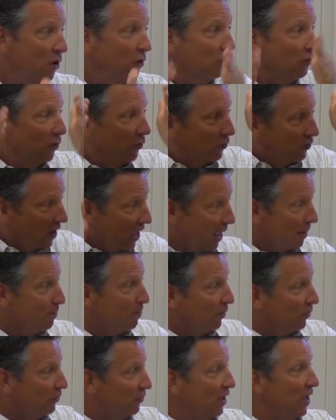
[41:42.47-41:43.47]
So
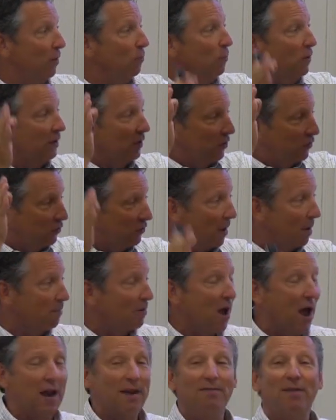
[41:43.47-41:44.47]
10% went to some
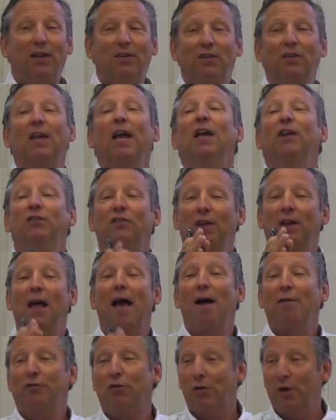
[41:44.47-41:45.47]
kind of education
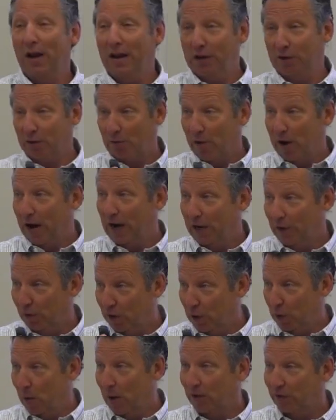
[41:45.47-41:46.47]
after eighth grade in
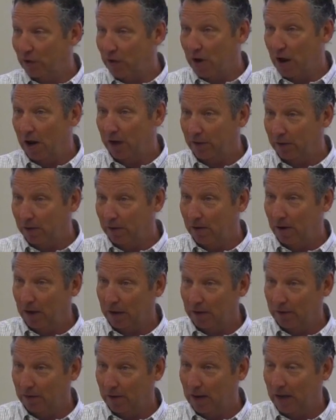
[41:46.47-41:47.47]
the US in, nine,
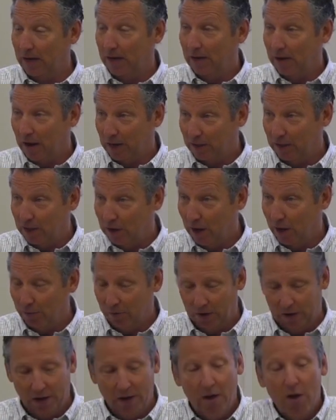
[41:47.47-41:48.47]
nine, in
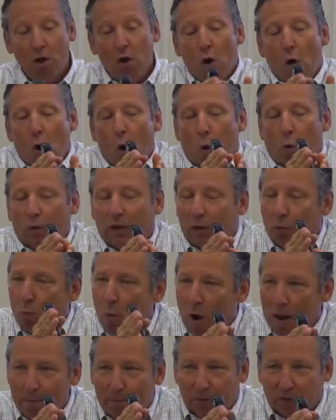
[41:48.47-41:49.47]
1900. Only
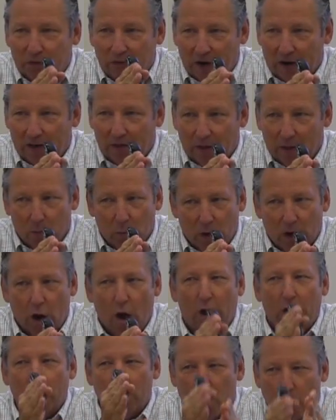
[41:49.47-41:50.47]
1% of them went
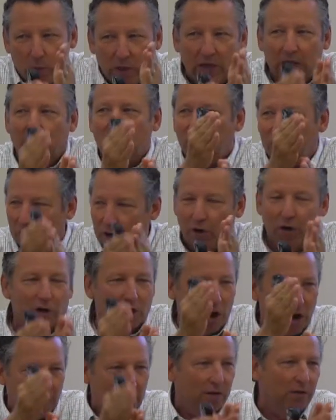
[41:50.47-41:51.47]
on to what we consider
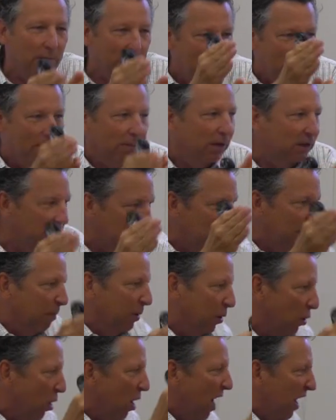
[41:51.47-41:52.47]
kind of the public
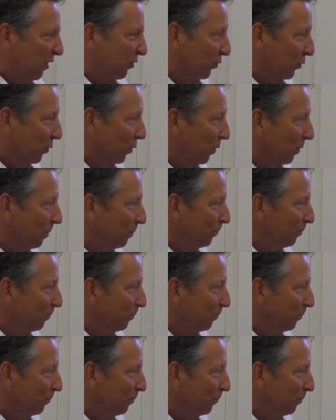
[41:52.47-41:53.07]
typical high school.